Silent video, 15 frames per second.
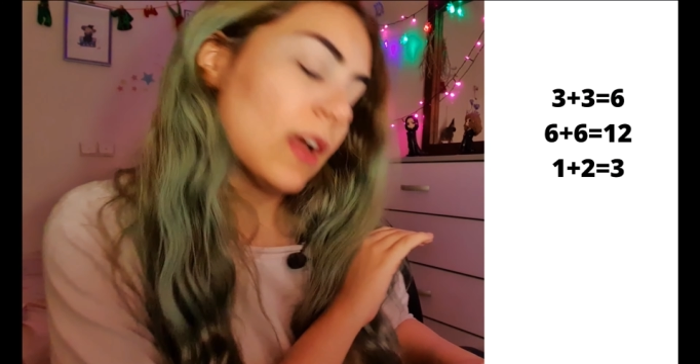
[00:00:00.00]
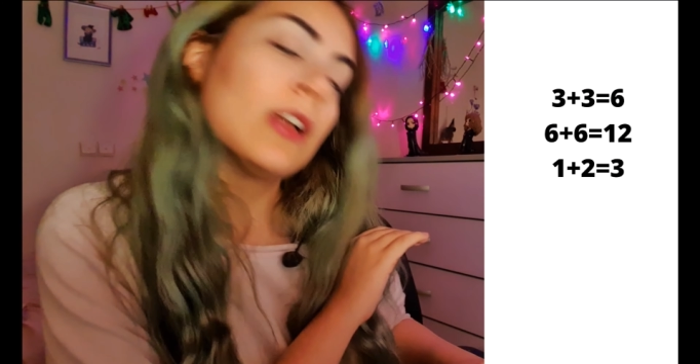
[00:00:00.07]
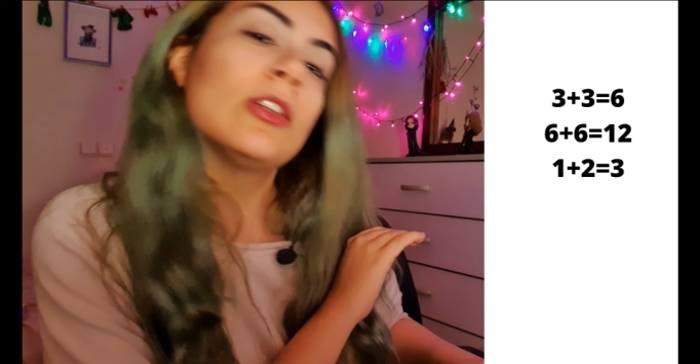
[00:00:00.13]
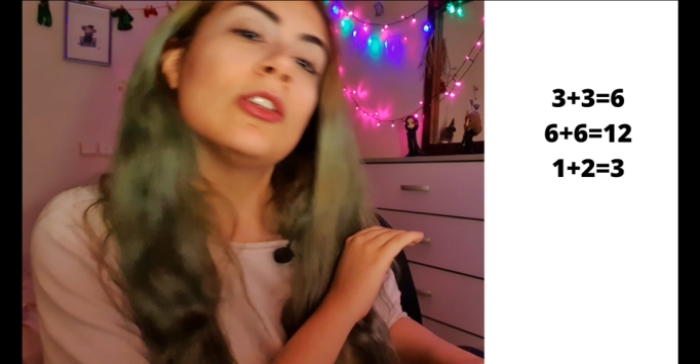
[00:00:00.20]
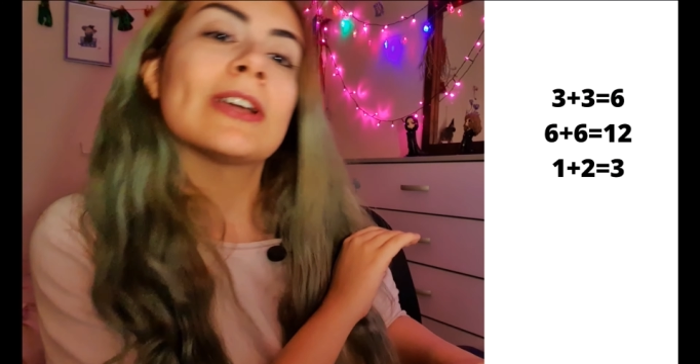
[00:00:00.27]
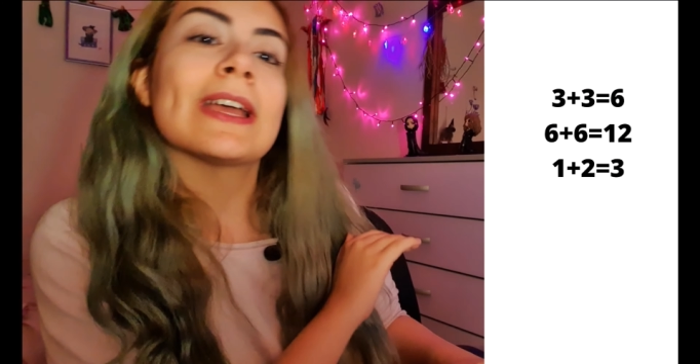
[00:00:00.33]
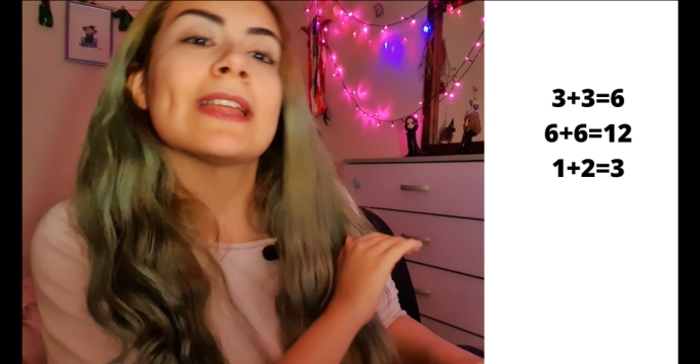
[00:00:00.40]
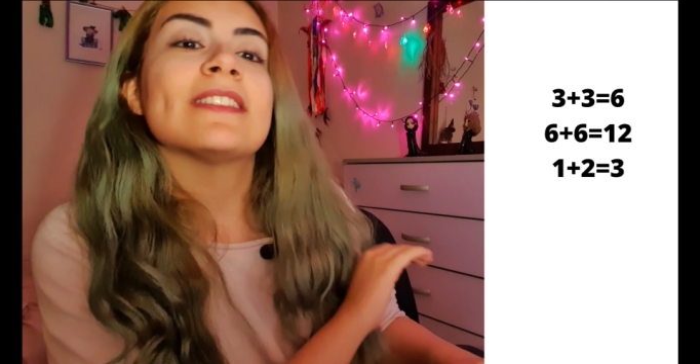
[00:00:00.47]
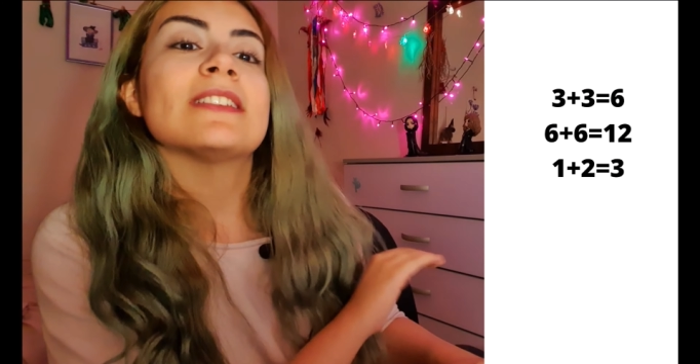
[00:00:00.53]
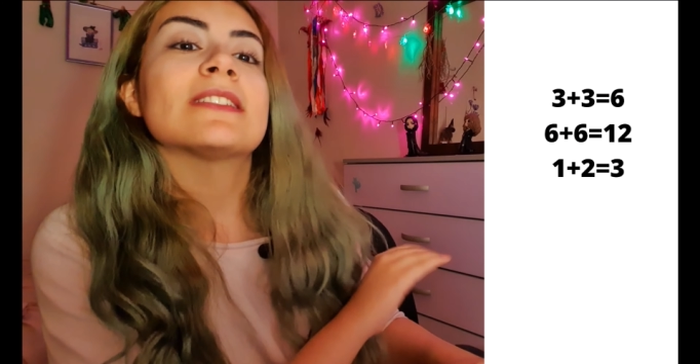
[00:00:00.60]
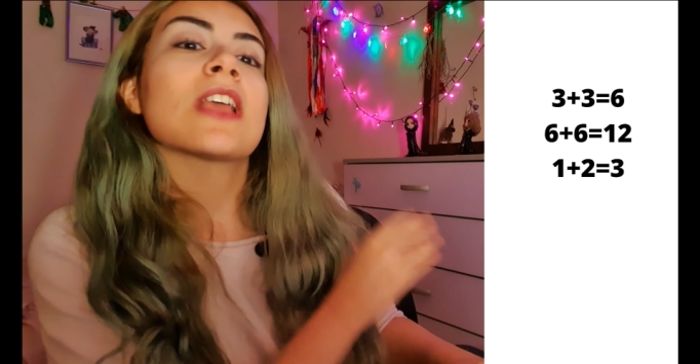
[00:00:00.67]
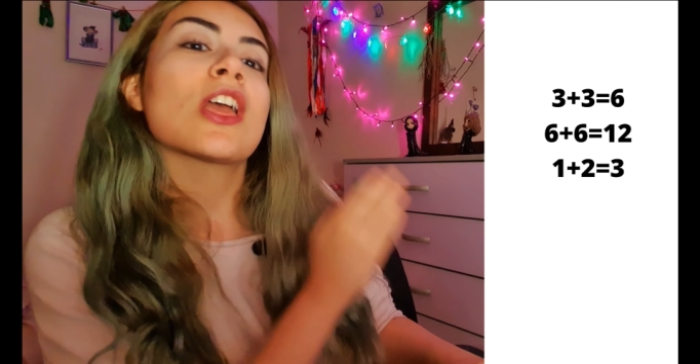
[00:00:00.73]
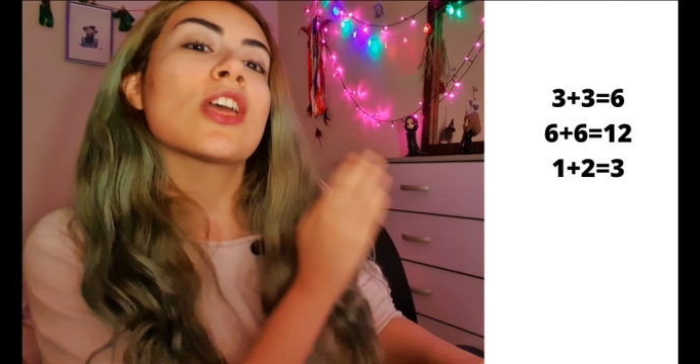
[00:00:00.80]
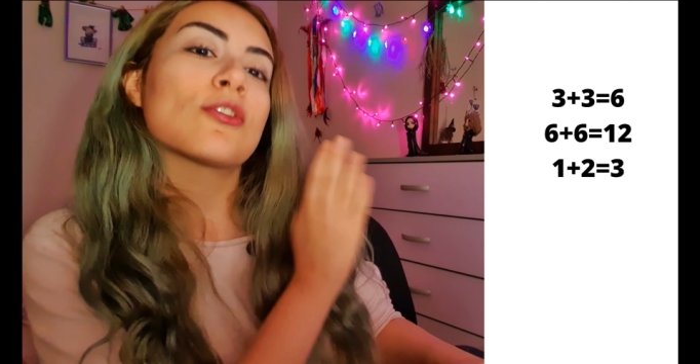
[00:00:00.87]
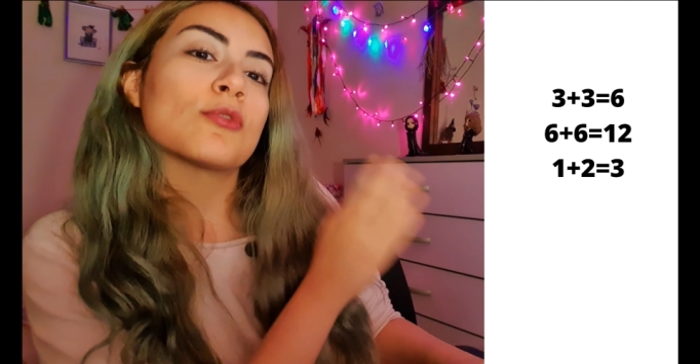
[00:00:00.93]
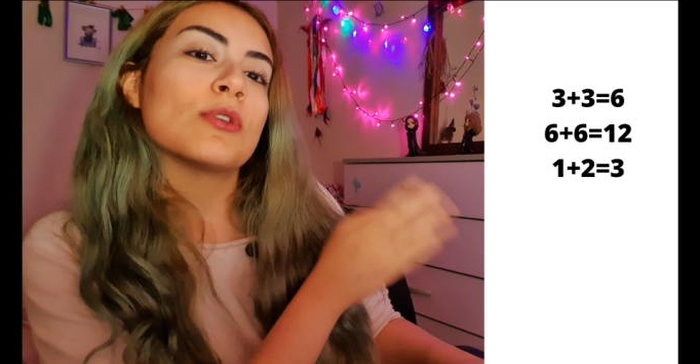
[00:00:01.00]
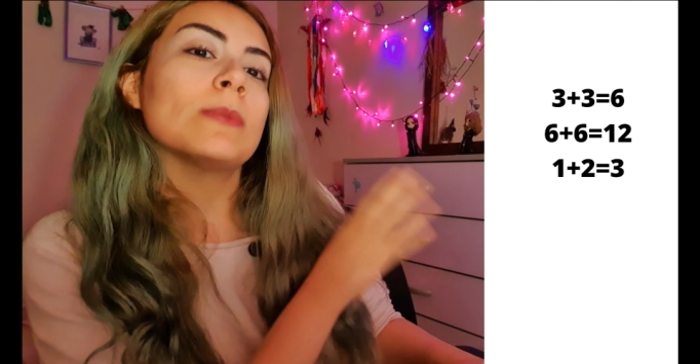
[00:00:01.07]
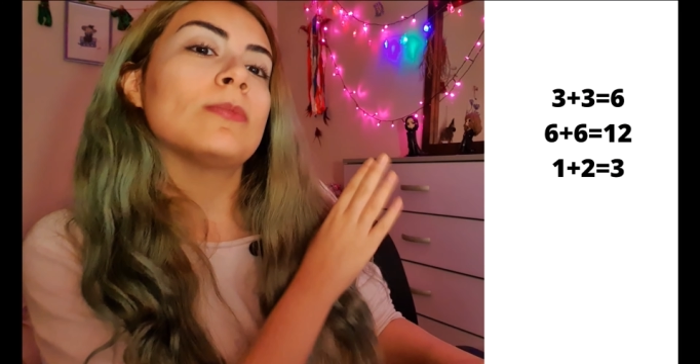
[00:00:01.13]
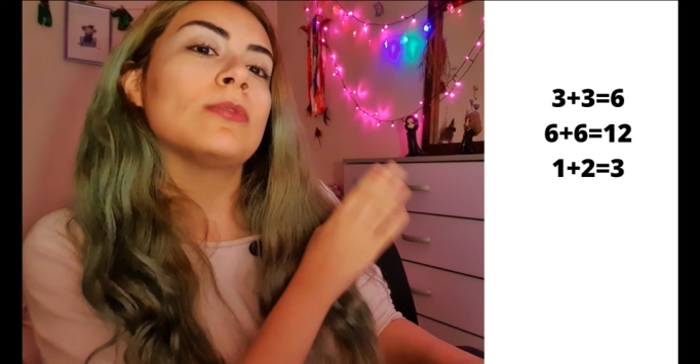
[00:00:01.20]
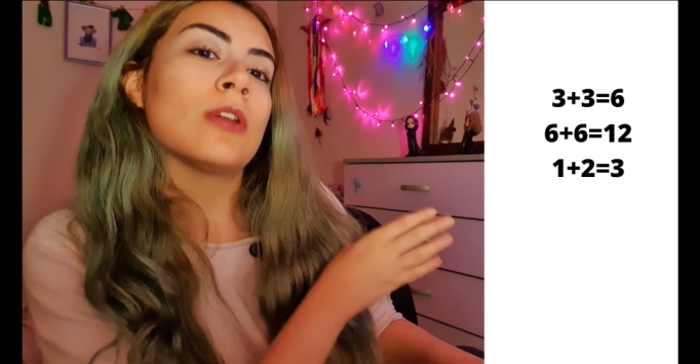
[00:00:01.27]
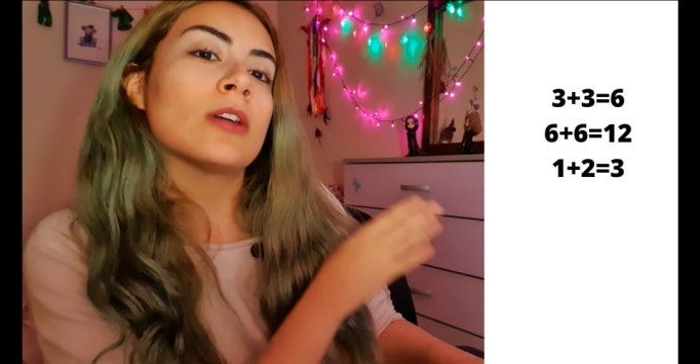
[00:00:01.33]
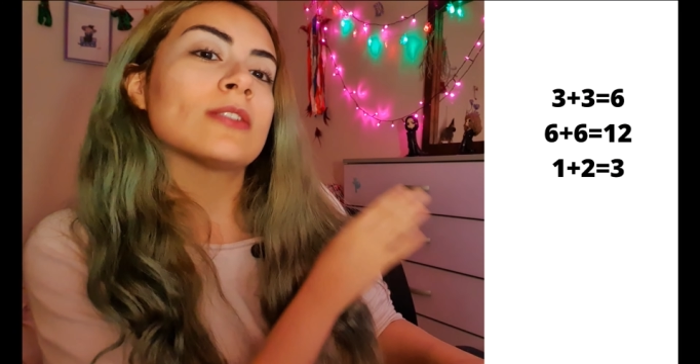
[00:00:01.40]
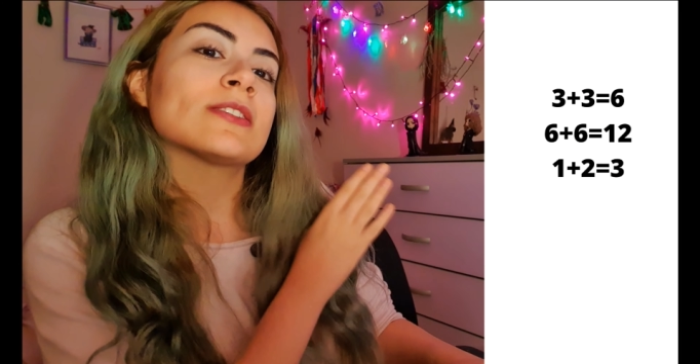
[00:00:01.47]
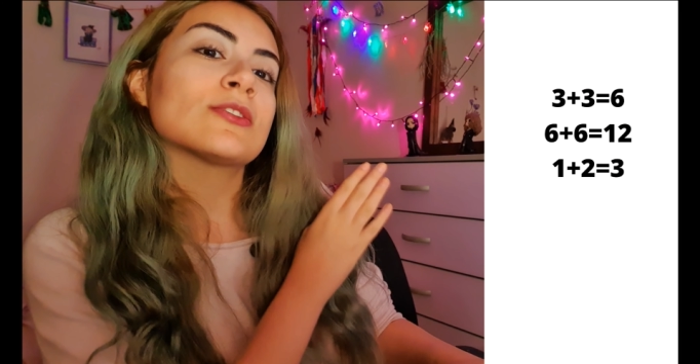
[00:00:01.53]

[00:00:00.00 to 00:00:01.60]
Look at this, 3 plus